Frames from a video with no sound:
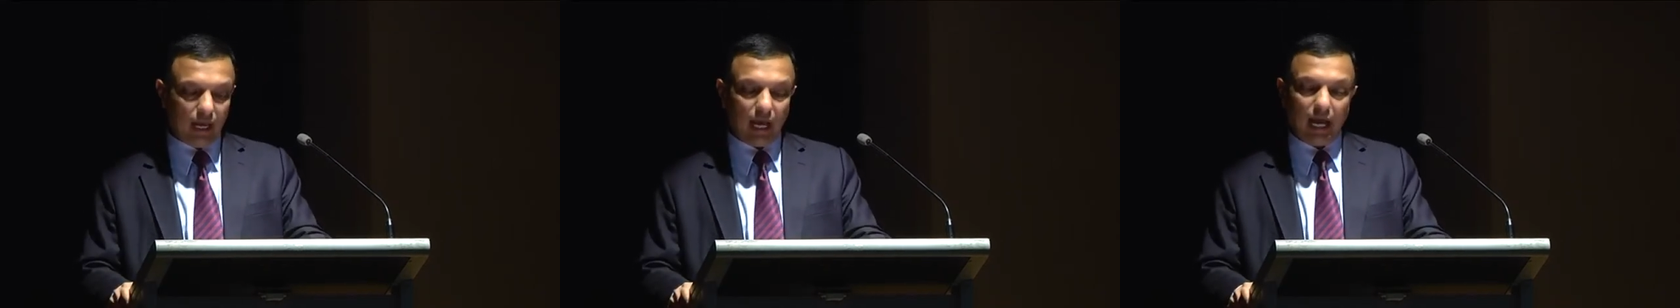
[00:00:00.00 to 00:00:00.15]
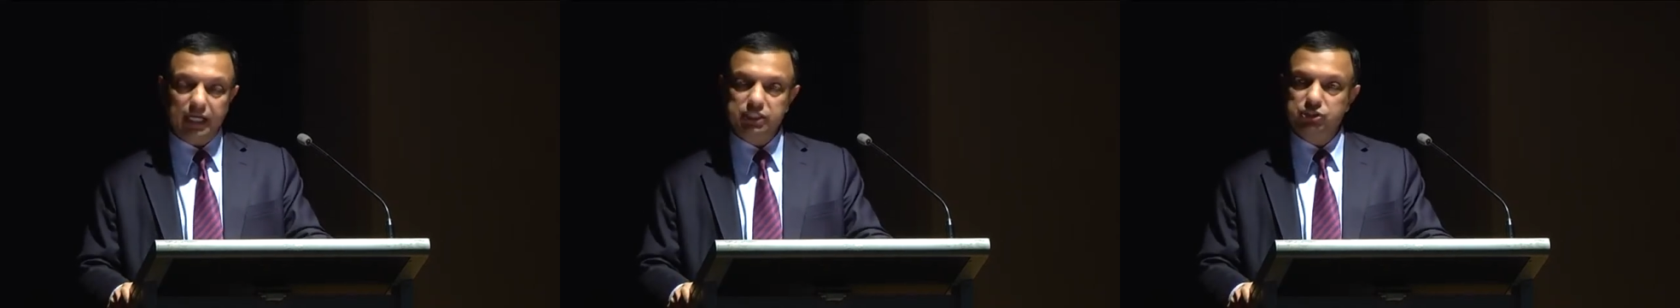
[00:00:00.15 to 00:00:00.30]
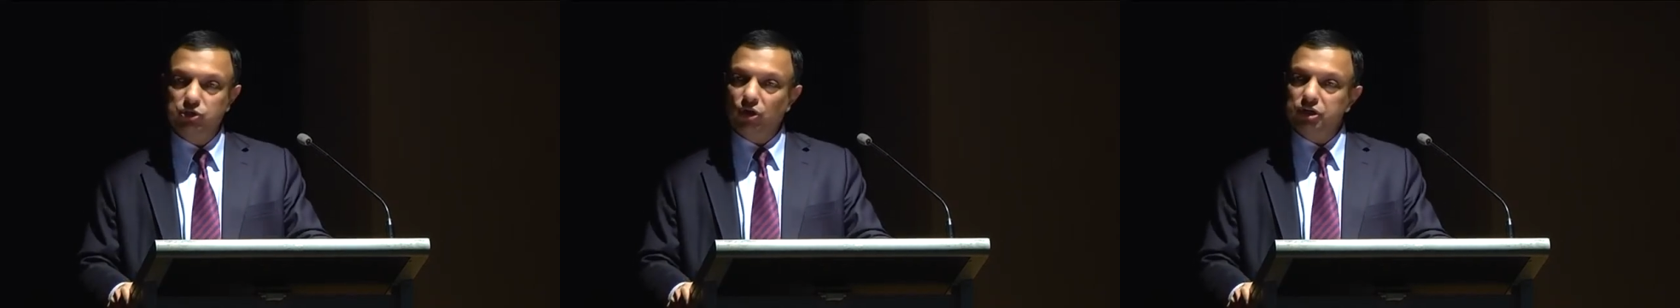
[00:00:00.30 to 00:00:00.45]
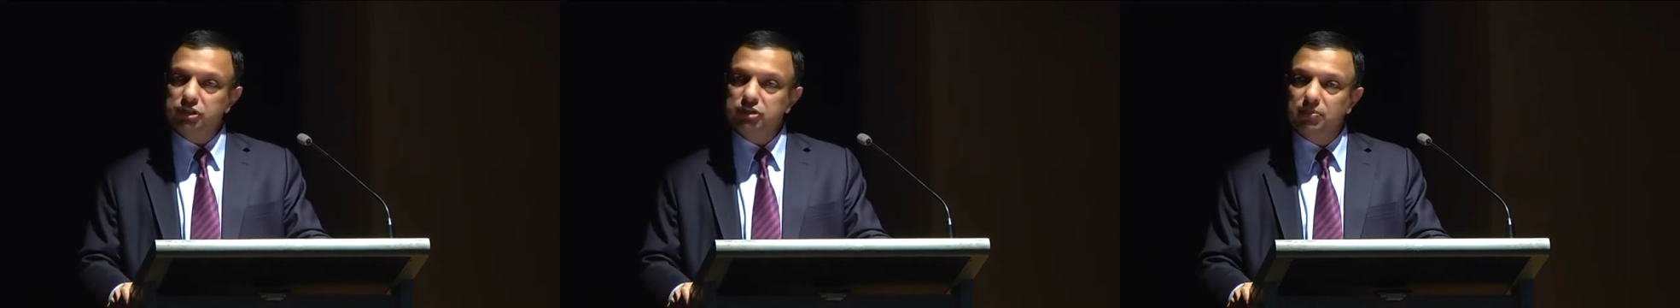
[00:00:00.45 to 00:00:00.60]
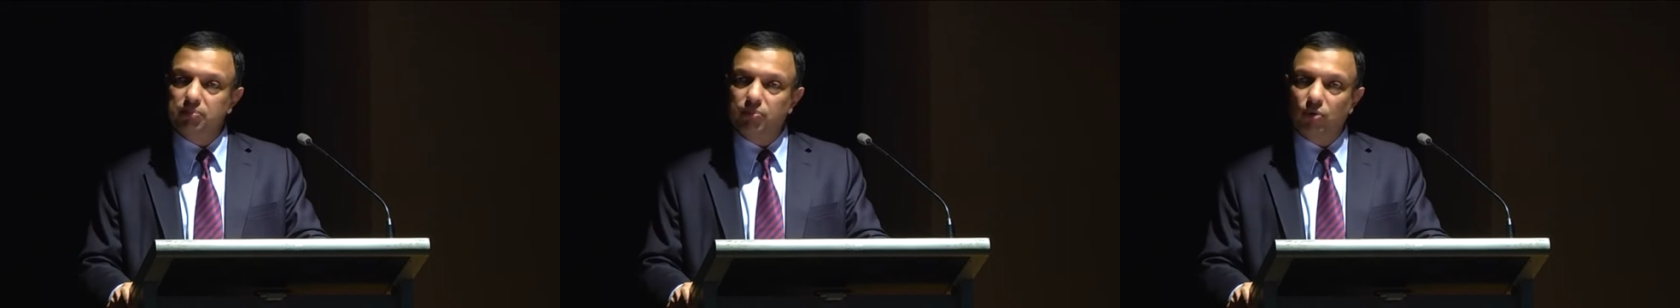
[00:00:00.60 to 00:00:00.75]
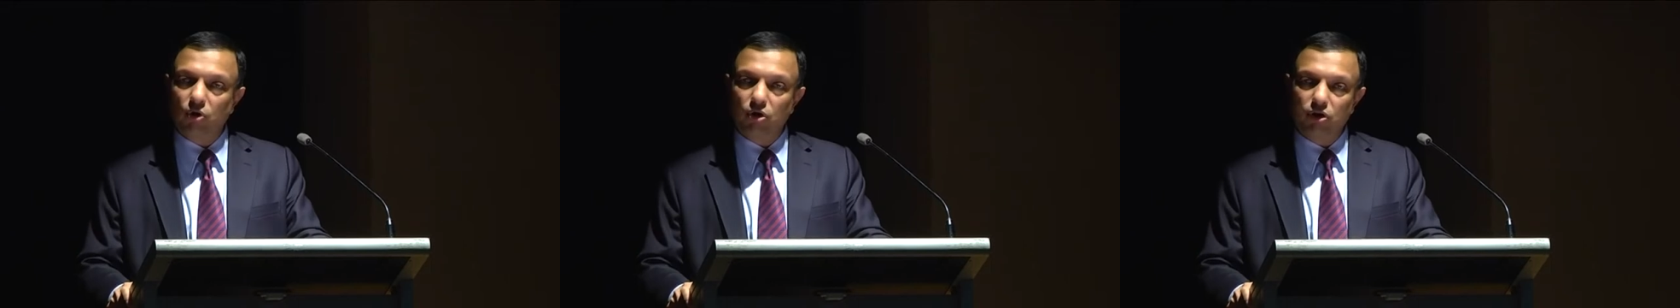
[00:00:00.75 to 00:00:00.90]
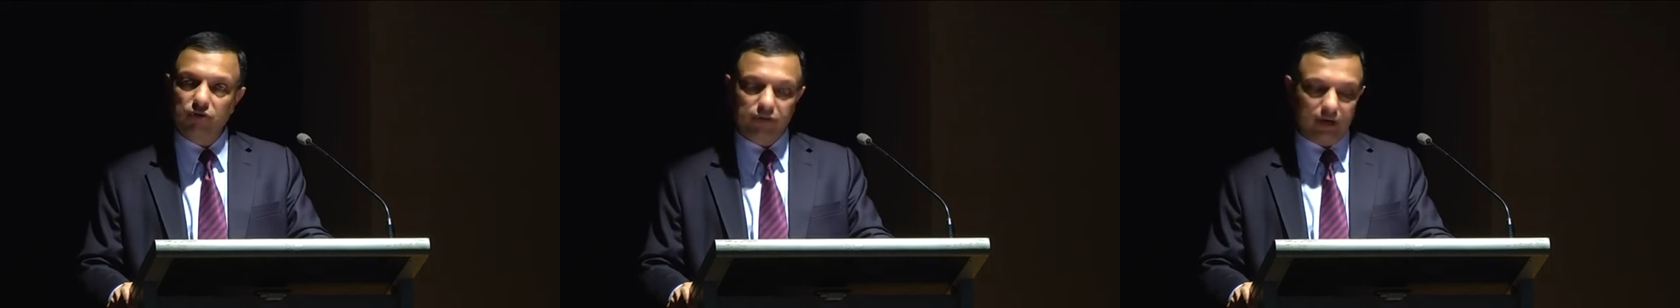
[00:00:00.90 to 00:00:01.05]
I joined the
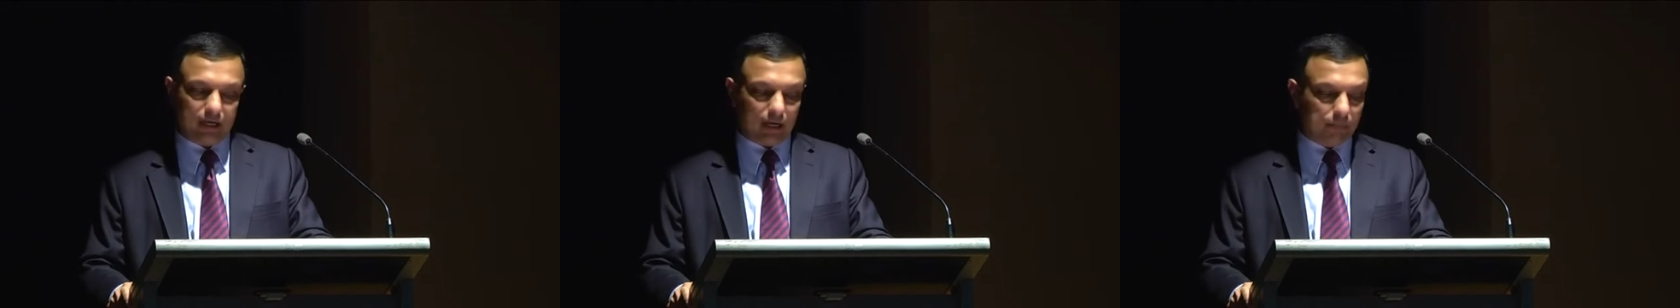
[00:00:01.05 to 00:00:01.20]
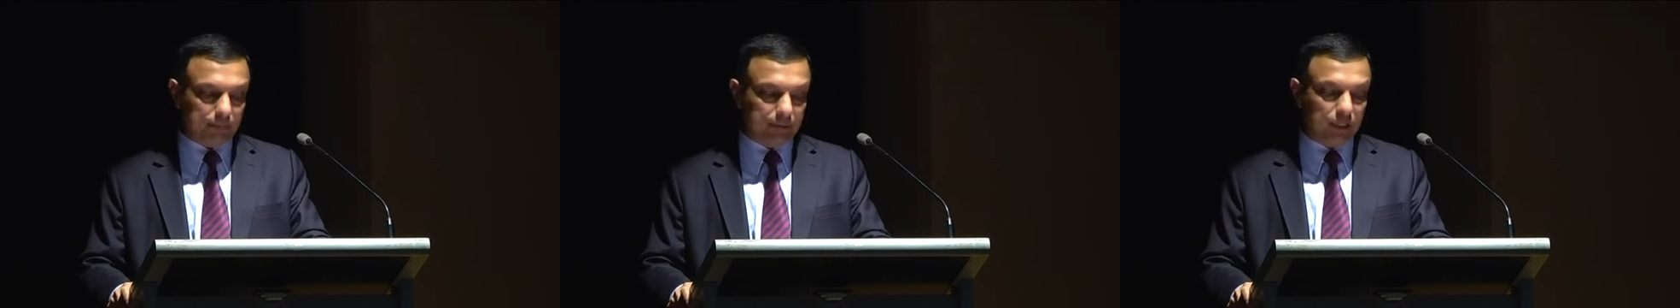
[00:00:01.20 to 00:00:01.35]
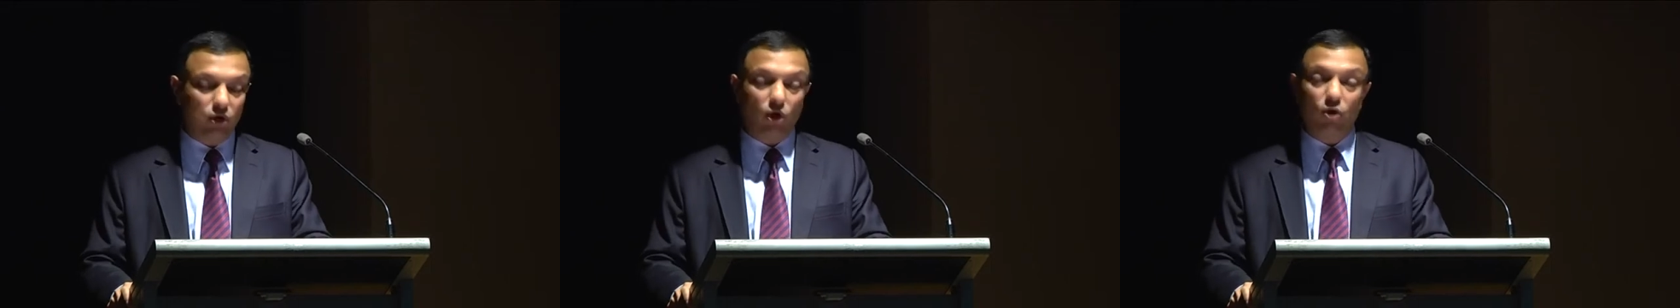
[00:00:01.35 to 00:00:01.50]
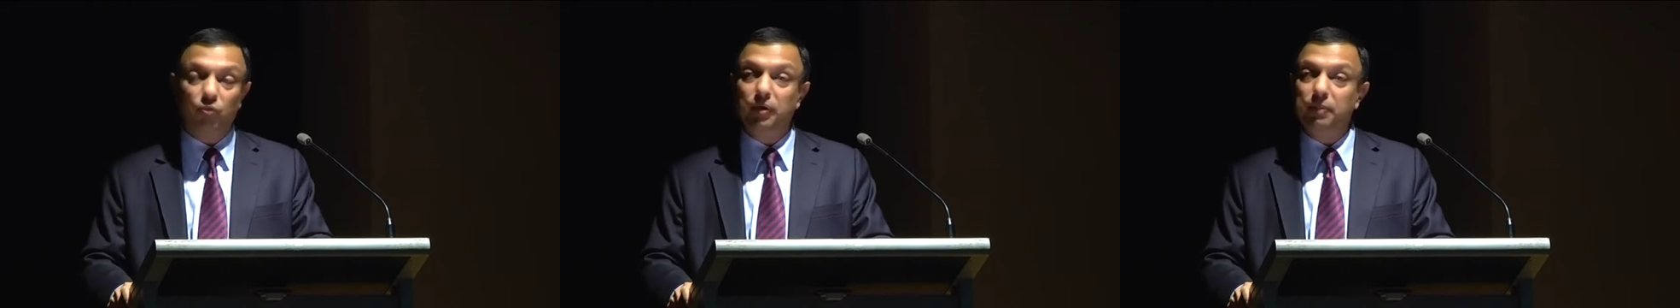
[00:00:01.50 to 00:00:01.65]
board of a company called